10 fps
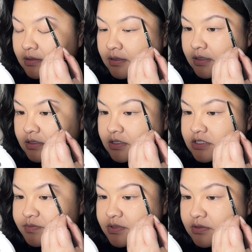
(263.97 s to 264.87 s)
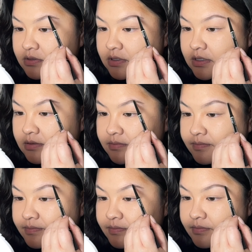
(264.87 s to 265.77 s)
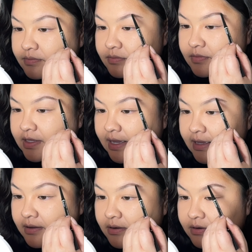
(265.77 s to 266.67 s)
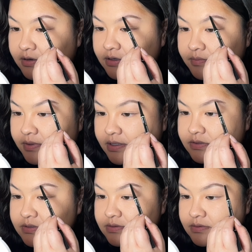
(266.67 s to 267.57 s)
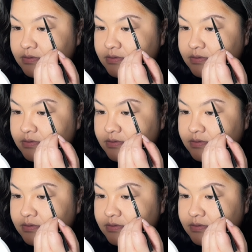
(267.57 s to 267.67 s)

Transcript: and it's been not hard, but